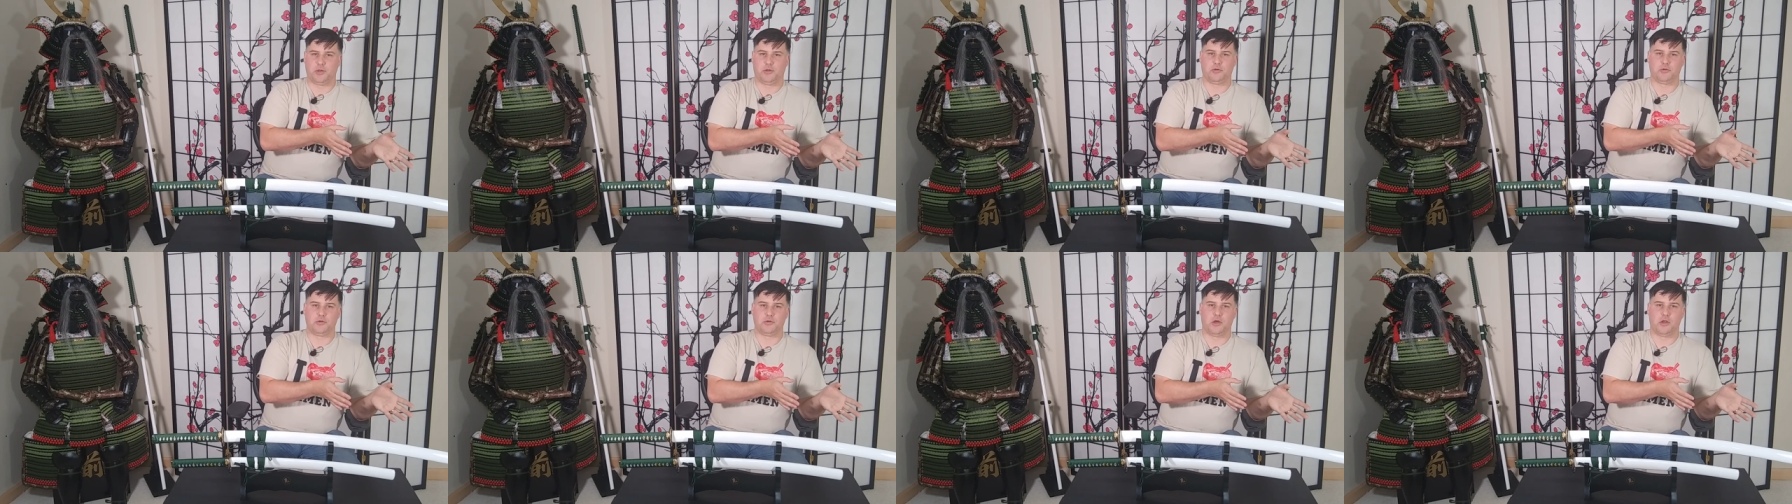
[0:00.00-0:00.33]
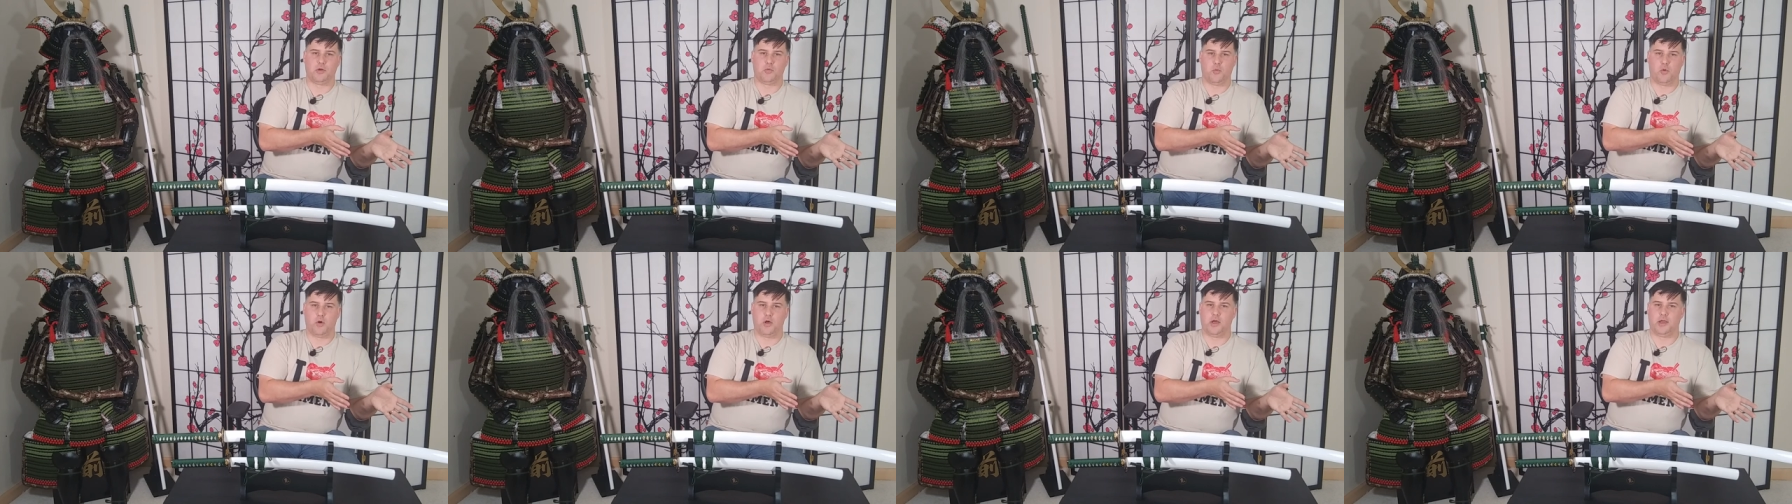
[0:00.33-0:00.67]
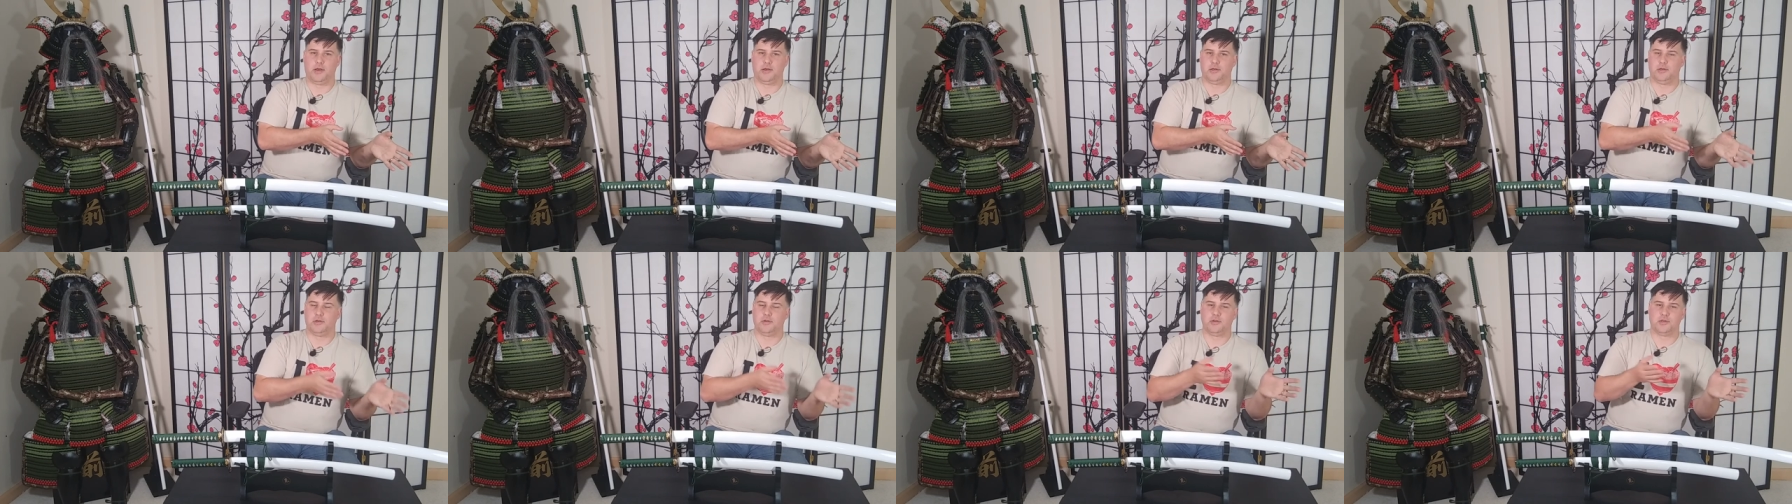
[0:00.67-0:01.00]
build on
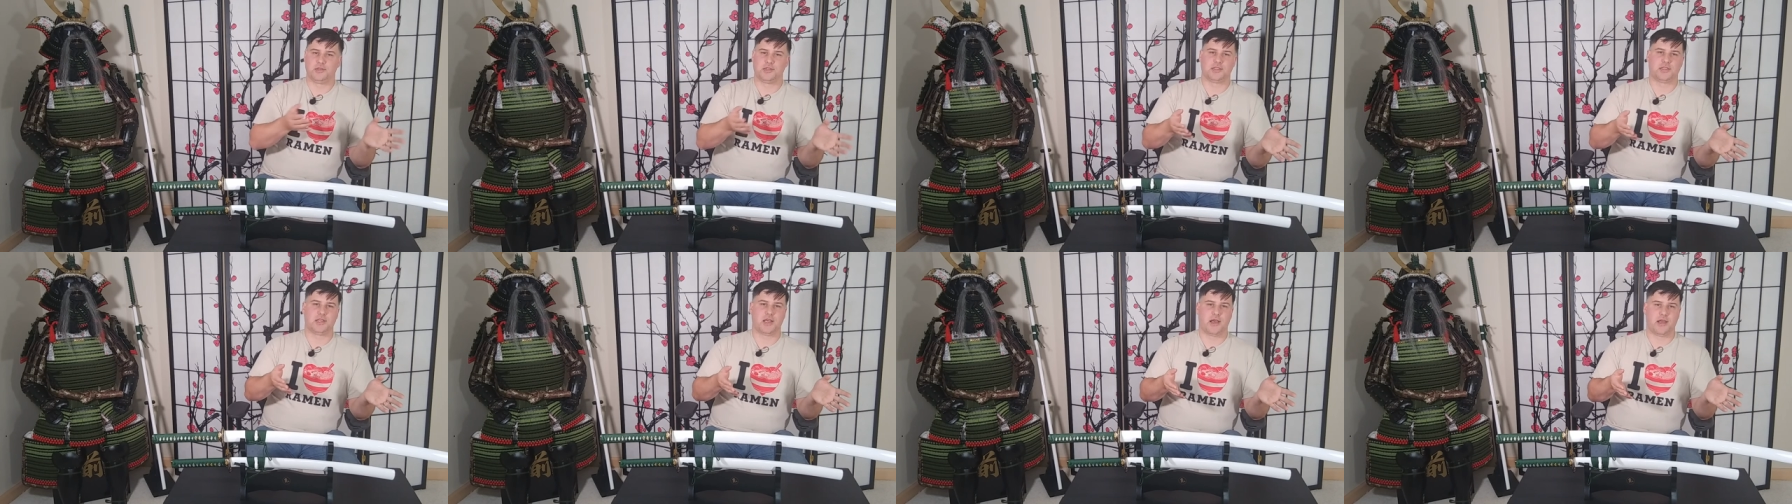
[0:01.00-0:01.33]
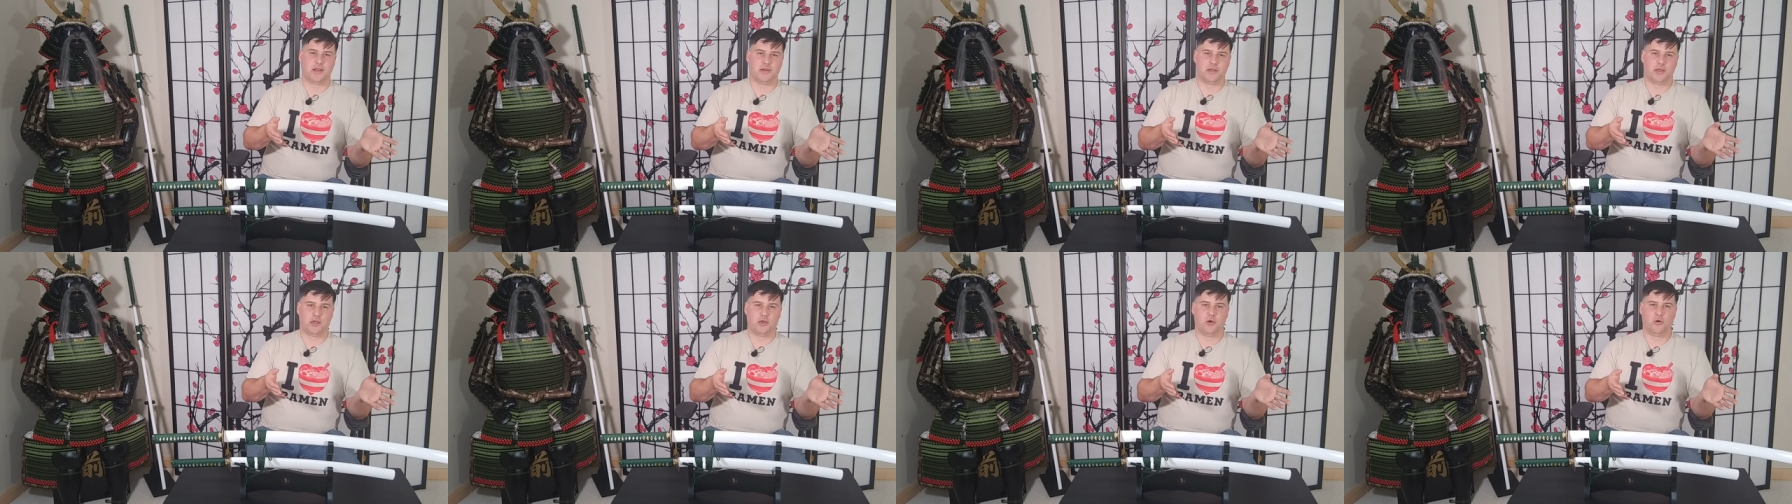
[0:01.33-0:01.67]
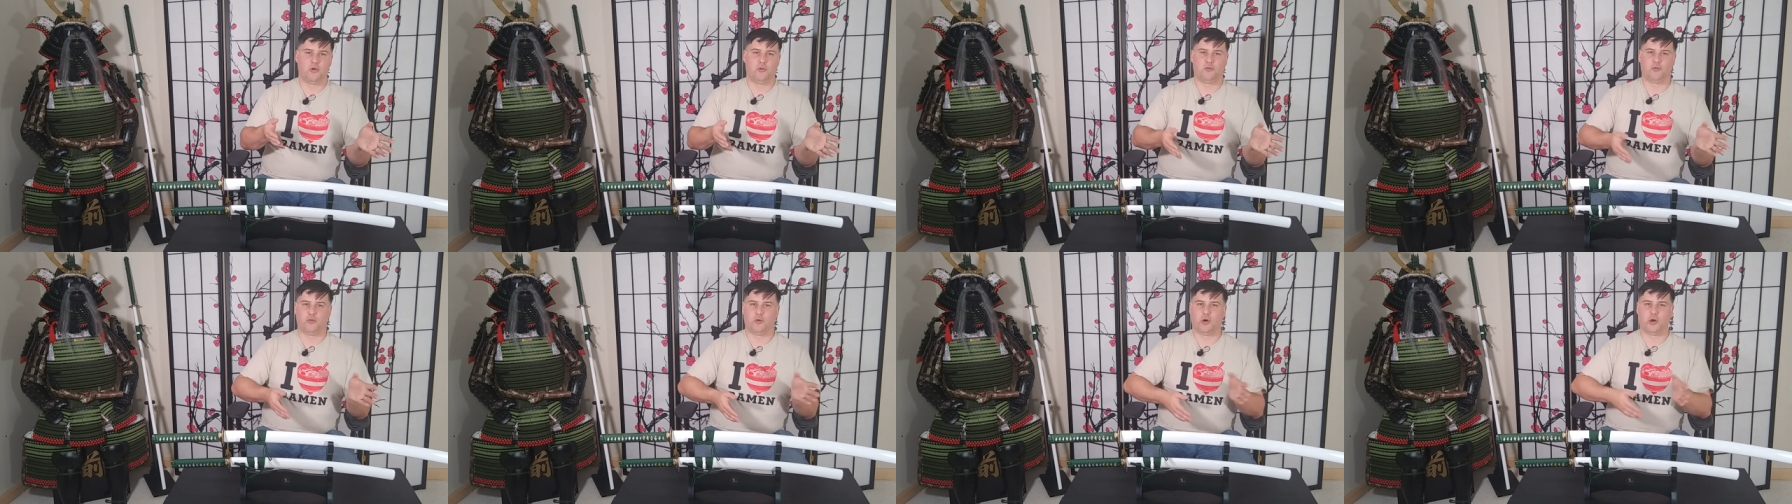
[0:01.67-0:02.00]
one and you decide to
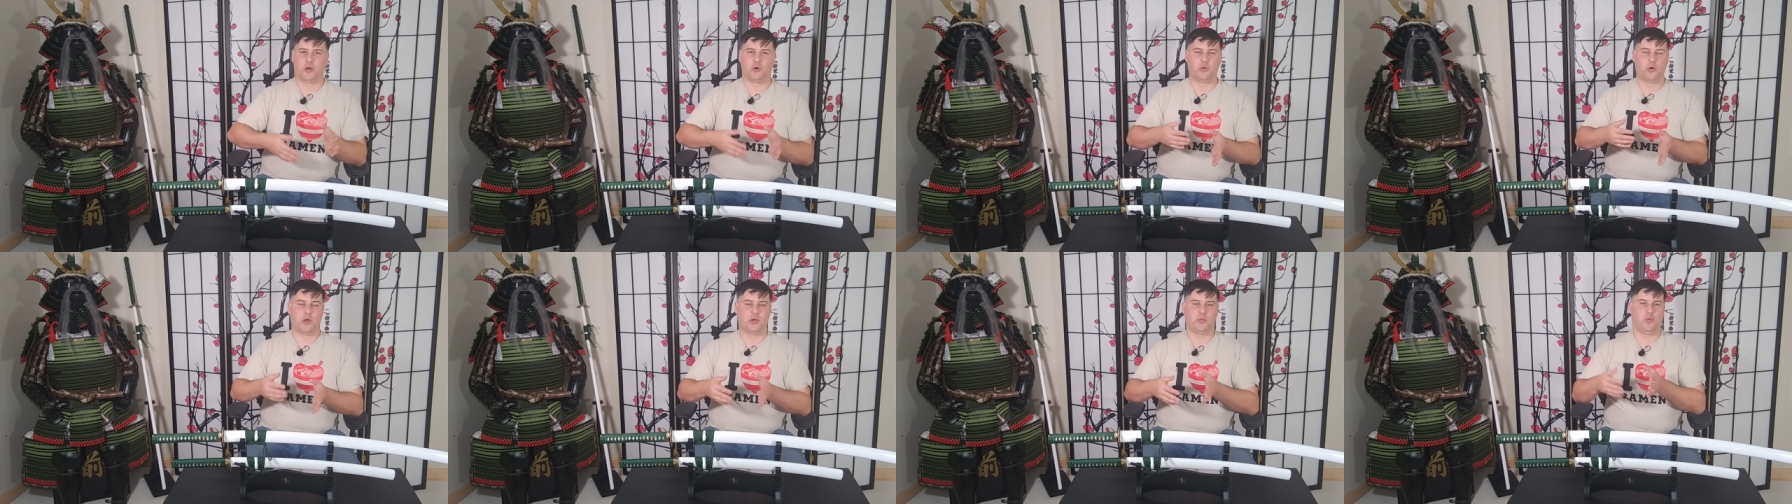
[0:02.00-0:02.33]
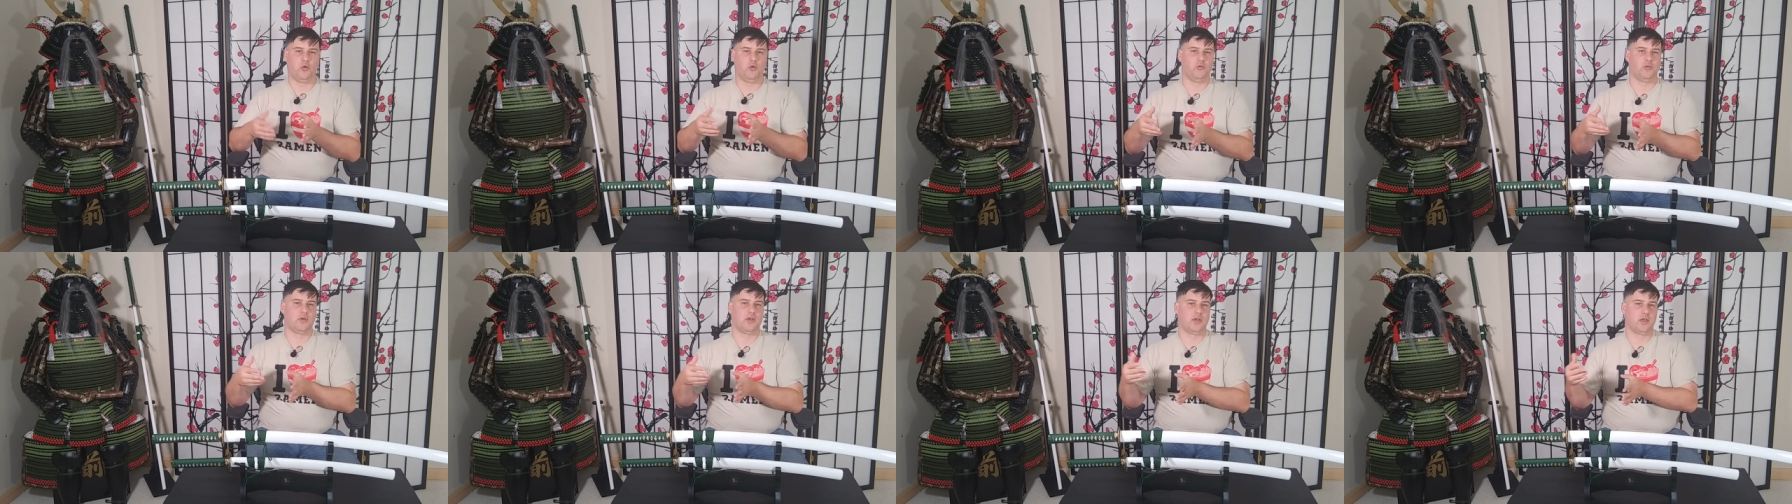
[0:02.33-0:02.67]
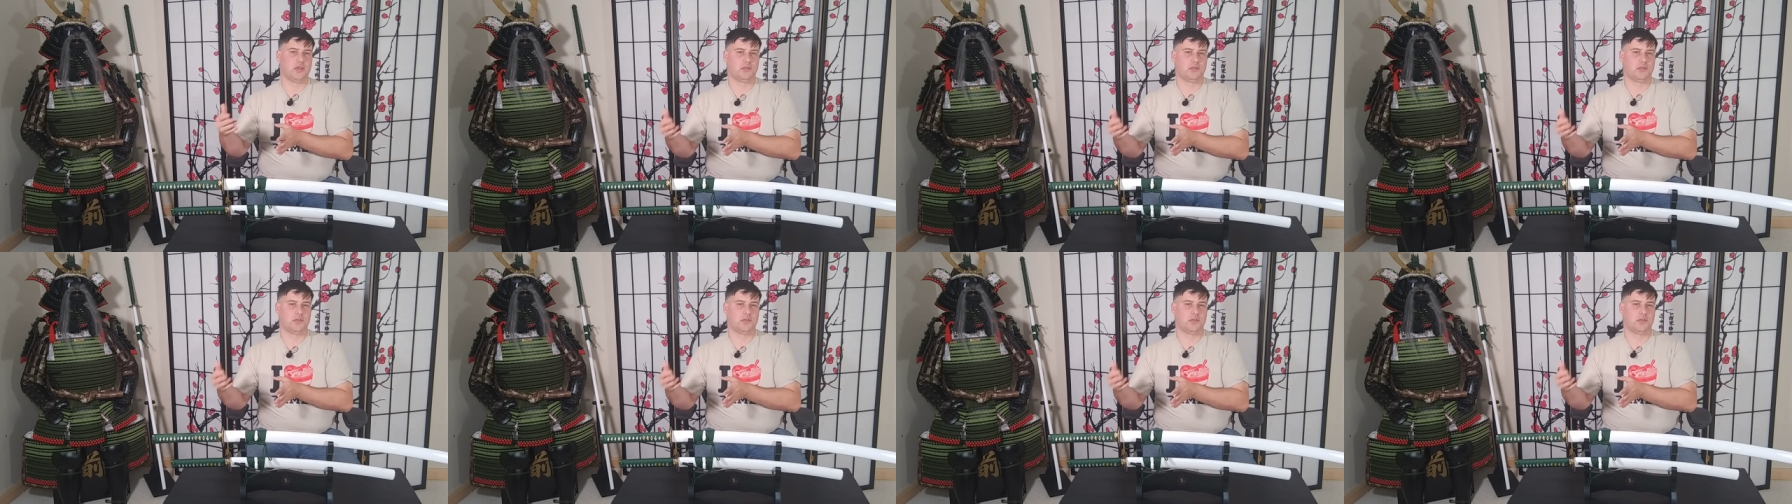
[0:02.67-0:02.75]
go for a quick moving